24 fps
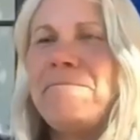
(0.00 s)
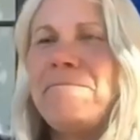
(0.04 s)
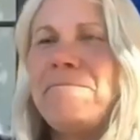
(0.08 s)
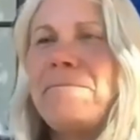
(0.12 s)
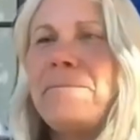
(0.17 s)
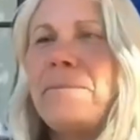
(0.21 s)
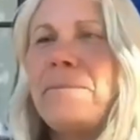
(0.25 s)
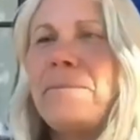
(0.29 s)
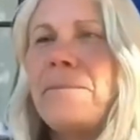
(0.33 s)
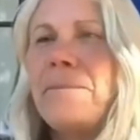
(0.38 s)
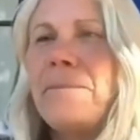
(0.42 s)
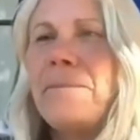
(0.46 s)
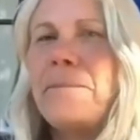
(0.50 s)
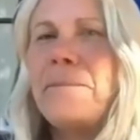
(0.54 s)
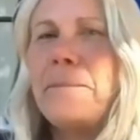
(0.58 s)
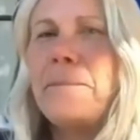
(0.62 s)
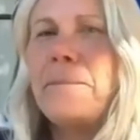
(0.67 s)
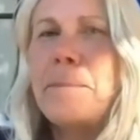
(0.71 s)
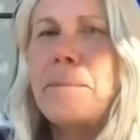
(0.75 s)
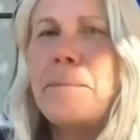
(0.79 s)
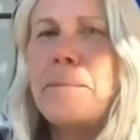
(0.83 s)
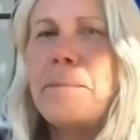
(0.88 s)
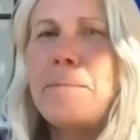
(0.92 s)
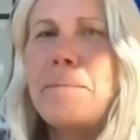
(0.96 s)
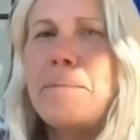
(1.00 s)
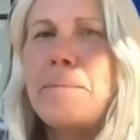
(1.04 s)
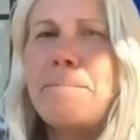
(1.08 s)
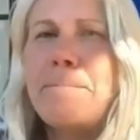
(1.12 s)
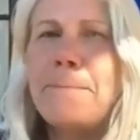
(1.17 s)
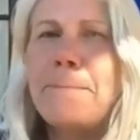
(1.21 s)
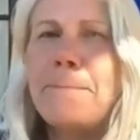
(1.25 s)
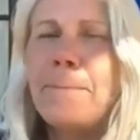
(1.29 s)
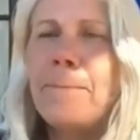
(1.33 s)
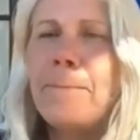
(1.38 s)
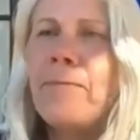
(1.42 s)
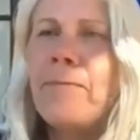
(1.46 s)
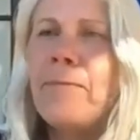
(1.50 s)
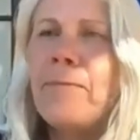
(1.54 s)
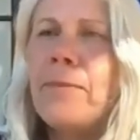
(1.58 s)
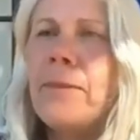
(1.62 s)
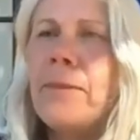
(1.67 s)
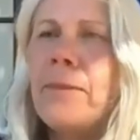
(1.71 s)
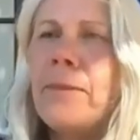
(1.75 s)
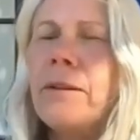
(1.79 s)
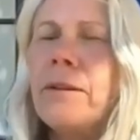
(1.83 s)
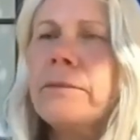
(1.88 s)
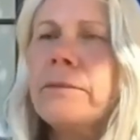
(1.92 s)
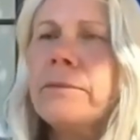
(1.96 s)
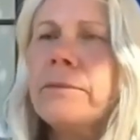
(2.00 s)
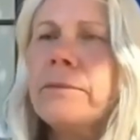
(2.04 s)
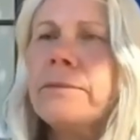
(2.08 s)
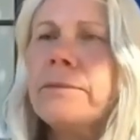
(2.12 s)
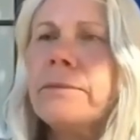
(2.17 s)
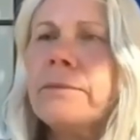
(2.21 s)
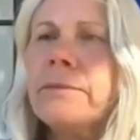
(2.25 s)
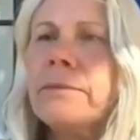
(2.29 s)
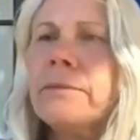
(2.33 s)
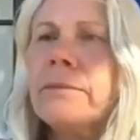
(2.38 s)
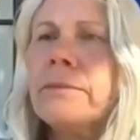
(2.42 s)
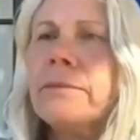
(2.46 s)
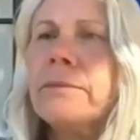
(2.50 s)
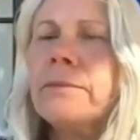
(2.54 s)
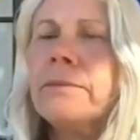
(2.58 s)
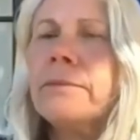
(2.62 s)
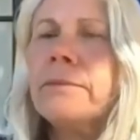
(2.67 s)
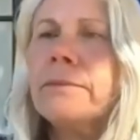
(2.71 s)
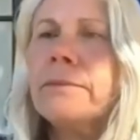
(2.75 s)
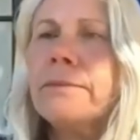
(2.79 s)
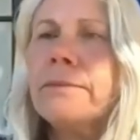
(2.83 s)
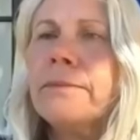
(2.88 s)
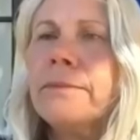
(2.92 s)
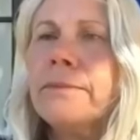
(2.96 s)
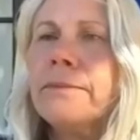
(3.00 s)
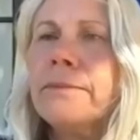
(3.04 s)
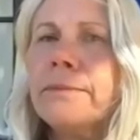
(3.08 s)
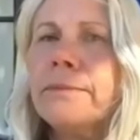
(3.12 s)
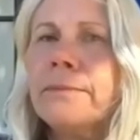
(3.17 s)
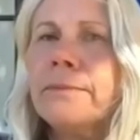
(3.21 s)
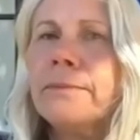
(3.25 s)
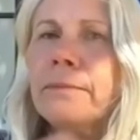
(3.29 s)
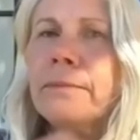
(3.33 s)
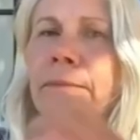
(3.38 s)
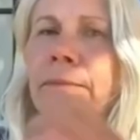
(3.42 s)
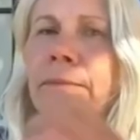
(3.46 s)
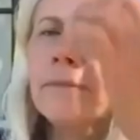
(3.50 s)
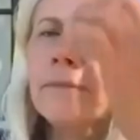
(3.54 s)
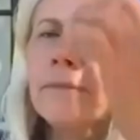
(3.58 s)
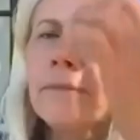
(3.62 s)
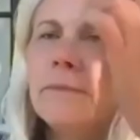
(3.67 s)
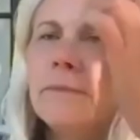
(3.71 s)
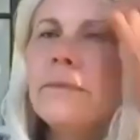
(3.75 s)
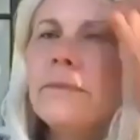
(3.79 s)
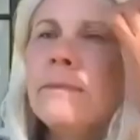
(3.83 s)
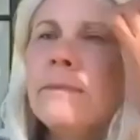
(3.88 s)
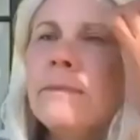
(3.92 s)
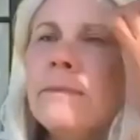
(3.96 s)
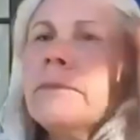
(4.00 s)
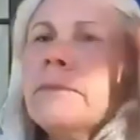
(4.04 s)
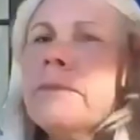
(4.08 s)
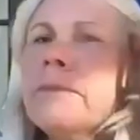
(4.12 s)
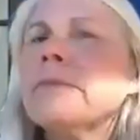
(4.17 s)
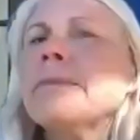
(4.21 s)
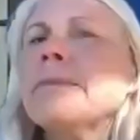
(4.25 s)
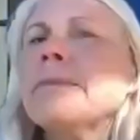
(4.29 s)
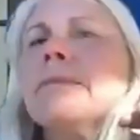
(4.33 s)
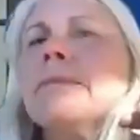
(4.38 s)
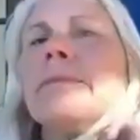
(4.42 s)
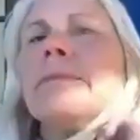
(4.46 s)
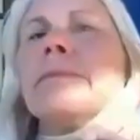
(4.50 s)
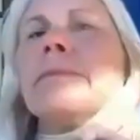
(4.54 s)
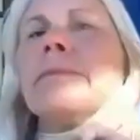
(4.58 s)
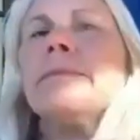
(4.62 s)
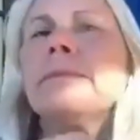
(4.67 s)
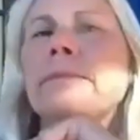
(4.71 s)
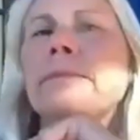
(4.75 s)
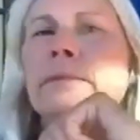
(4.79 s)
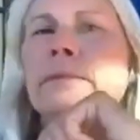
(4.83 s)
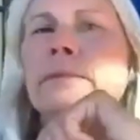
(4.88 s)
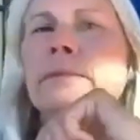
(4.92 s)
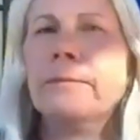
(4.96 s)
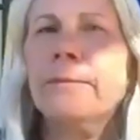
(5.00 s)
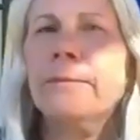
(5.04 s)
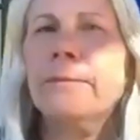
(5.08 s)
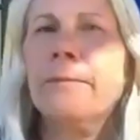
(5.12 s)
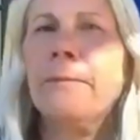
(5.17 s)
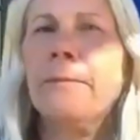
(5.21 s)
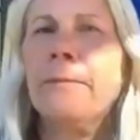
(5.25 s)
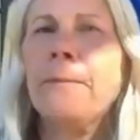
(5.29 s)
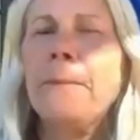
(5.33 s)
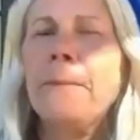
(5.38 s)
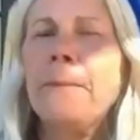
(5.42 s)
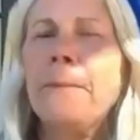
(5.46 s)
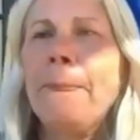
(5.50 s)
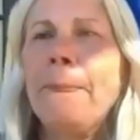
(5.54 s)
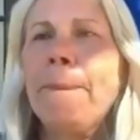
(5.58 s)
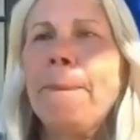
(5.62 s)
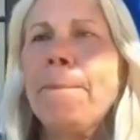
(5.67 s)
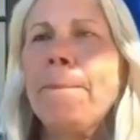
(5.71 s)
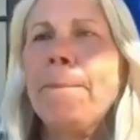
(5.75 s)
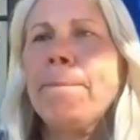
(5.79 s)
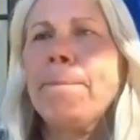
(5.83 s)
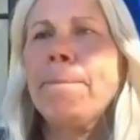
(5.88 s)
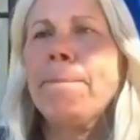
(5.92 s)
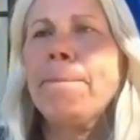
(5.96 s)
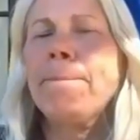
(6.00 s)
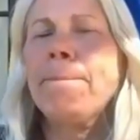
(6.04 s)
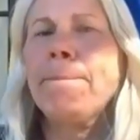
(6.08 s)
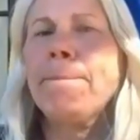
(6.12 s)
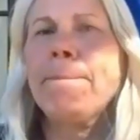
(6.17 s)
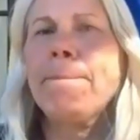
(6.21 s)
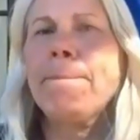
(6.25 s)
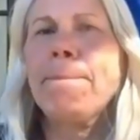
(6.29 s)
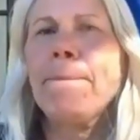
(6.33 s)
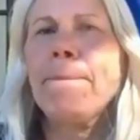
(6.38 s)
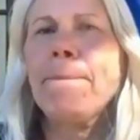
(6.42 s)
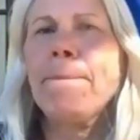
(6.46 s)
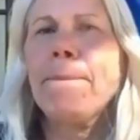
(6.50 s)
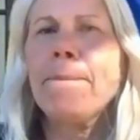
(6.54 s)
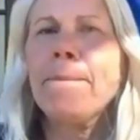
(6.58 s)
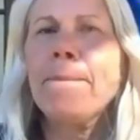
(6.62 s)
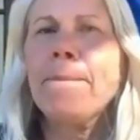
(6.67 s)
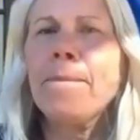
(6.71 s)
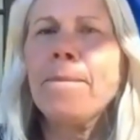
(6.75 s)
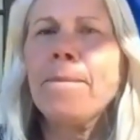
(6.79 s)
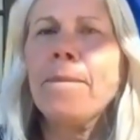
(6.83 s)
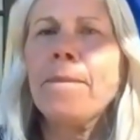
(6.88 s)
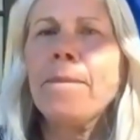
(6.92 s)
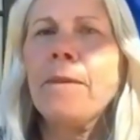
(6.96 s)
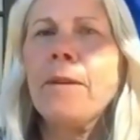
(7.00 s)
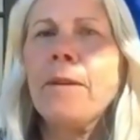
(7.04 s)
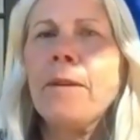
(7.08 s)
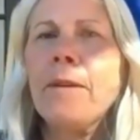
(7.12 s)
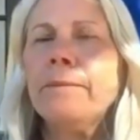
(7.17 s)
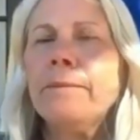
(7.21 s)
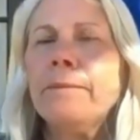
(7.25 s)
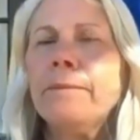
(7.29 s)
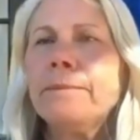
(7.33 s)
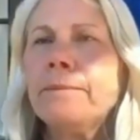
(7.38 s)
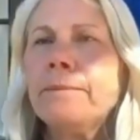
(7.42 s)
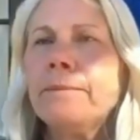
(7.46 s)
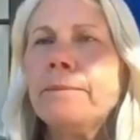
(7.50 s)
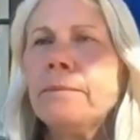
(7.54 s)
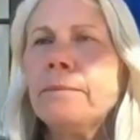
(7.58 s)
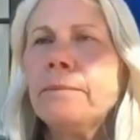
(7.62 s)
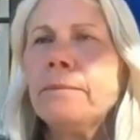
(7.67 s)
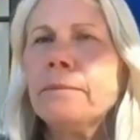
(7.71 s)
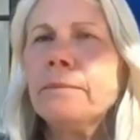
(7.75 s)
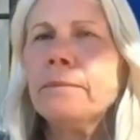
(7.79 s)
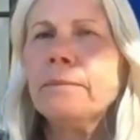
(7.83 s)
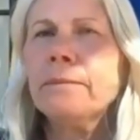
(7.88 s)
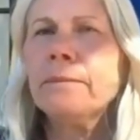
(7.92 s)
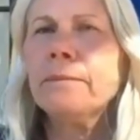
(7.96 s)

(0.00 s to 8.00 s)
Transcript: No words are spoken by the person on screen.